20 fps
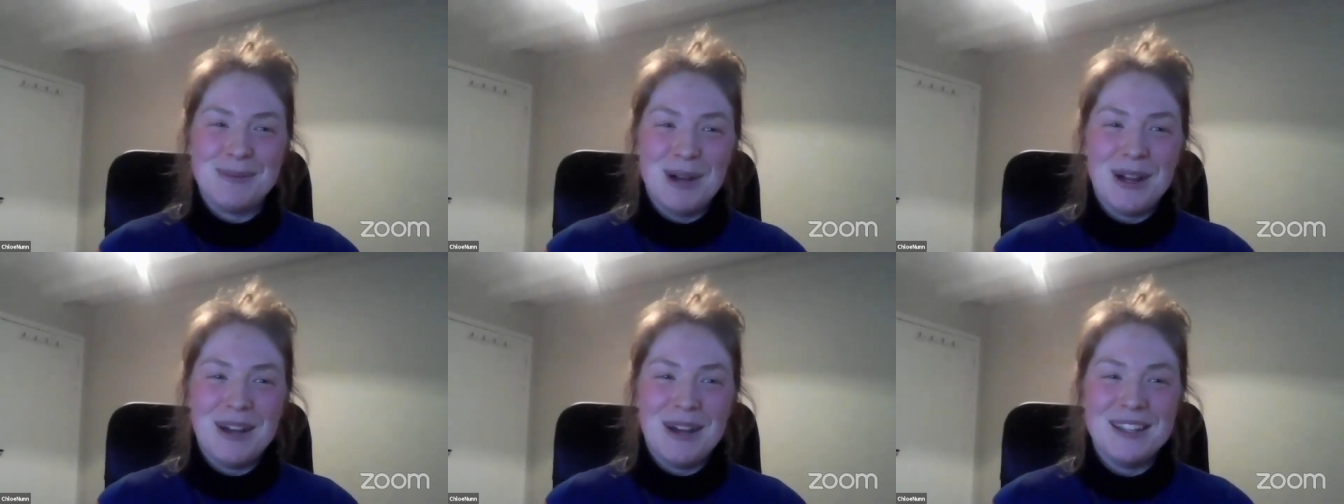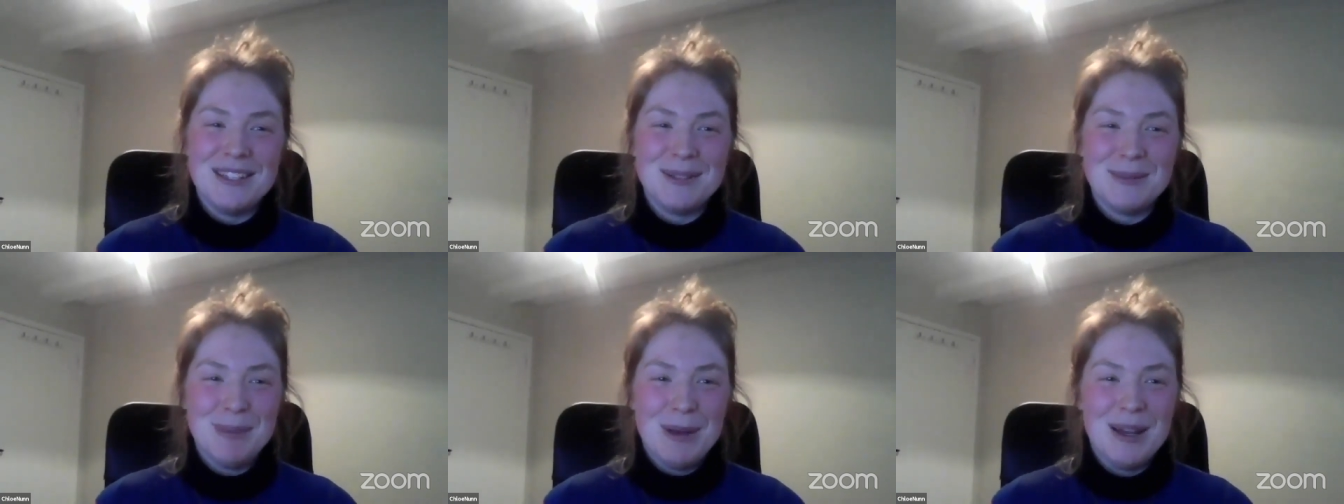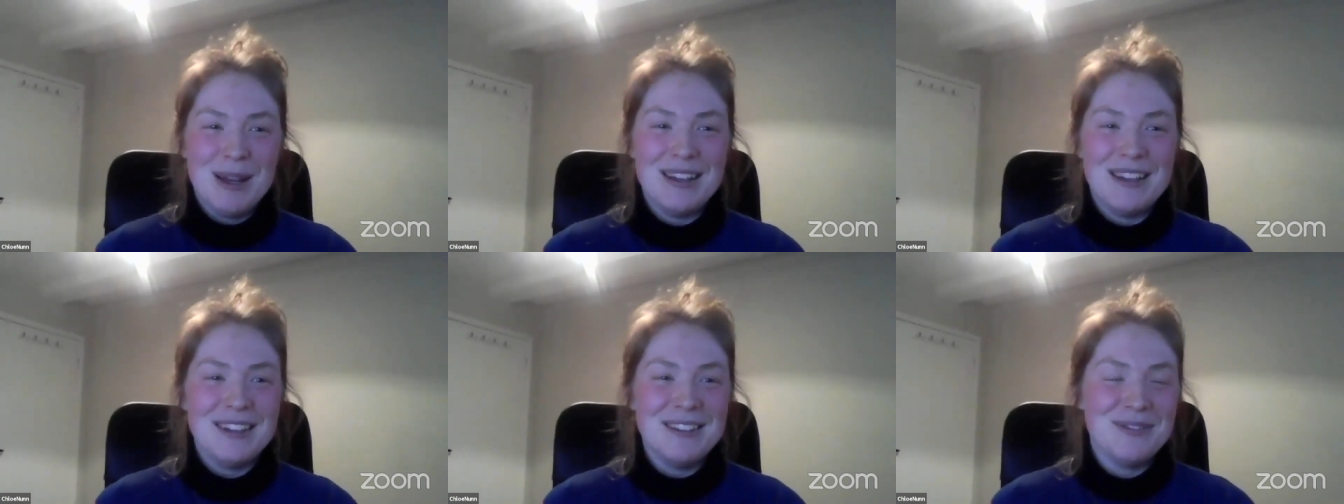surprised
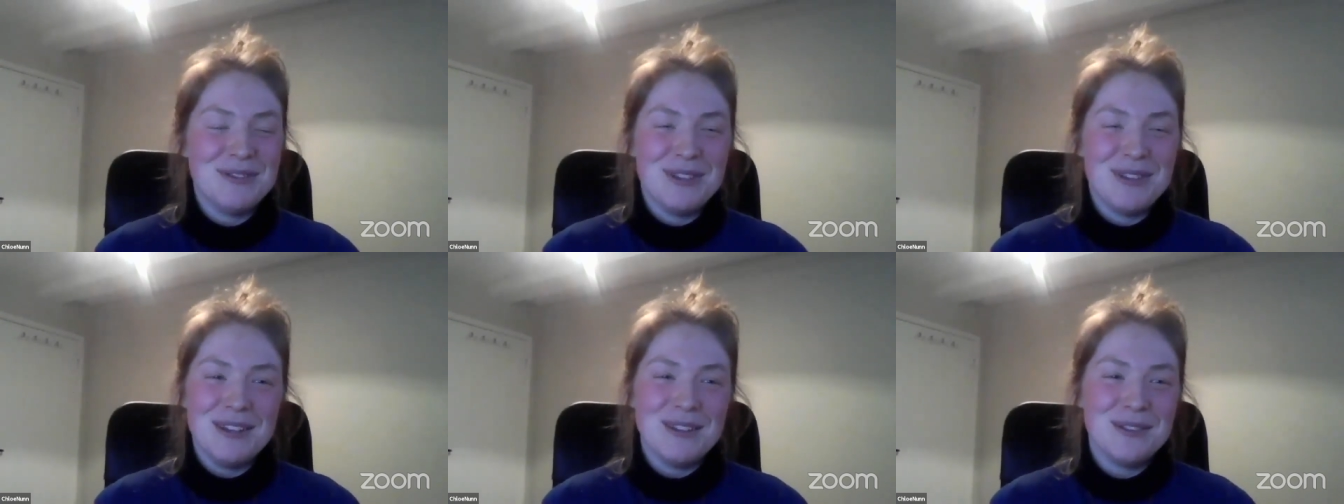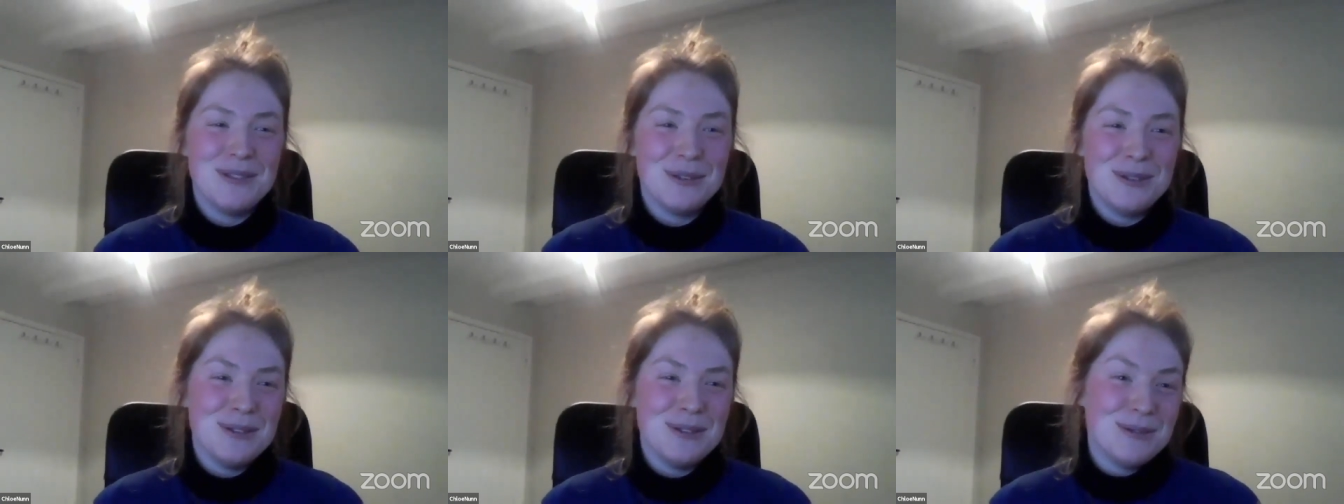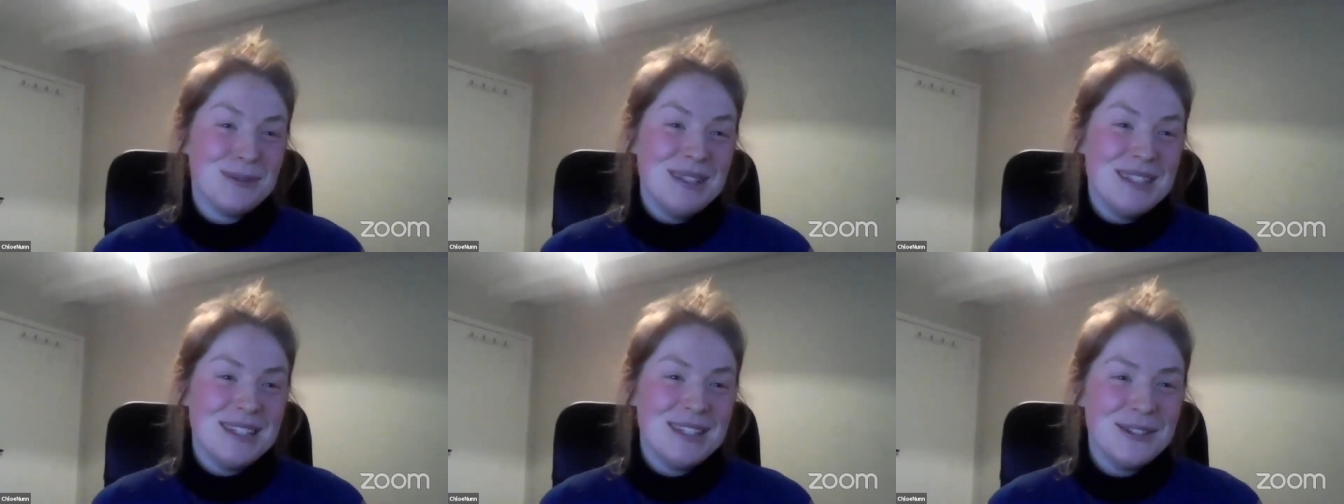by it and thought it
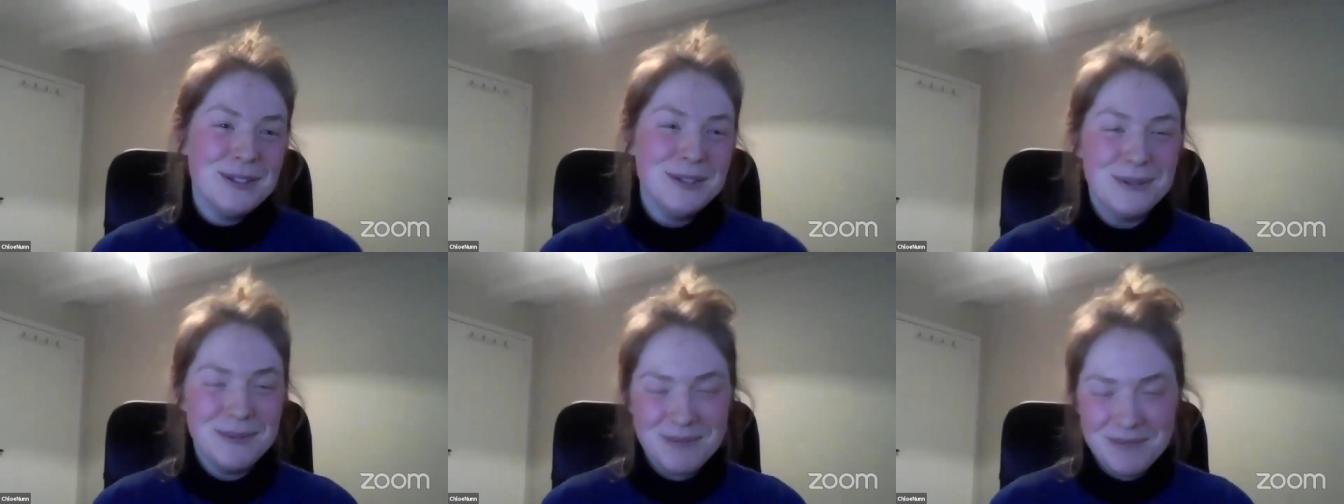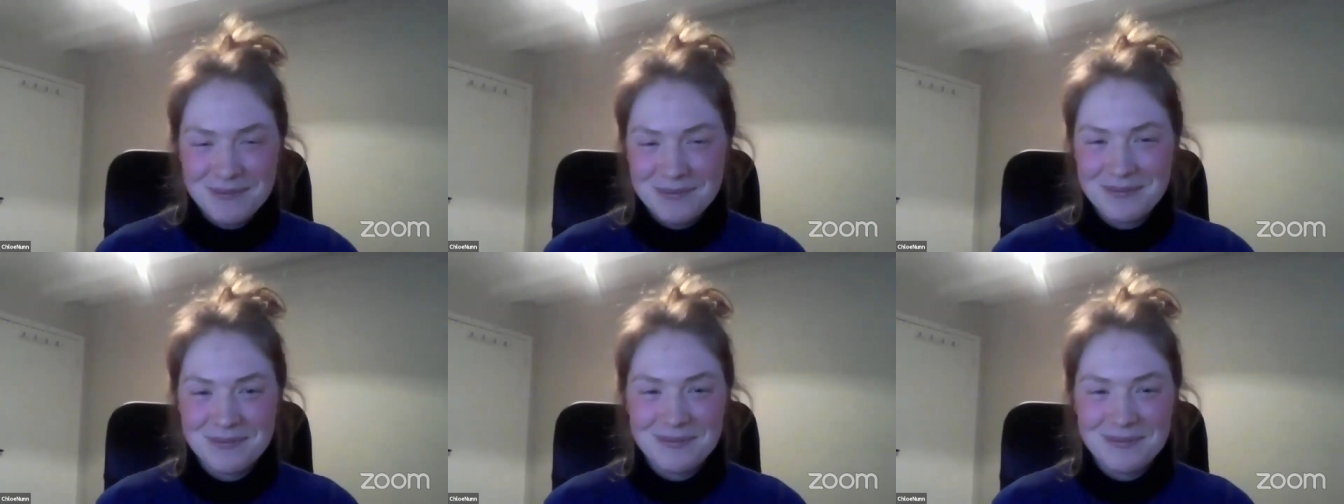was really cool.